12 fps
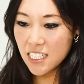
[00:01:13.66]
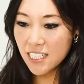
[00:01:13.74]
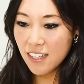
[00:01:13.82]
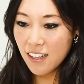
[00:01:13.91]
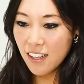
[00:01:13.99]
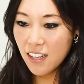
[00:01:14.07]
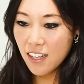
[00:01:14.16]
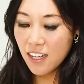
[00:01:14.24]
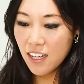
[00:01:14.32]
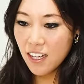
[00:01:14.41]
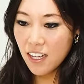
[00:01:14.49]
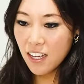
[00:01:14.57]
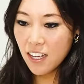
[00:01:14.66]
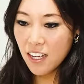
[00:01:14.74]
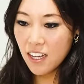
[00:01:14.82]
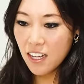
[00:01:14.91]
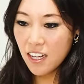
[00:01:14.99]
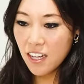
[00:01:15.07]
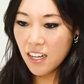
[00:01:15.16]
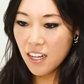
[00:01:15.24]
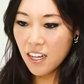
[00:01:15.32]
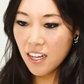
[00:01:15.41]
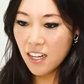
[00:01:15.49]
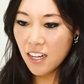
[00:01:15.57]

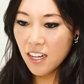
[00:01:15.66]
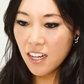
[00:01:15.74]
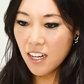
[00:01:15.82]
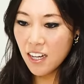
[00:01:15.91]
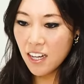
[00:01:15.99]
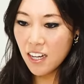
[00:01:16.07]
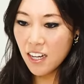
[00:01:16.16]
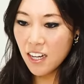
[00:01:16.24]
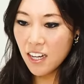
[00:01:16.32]
No one is speaking in this clip.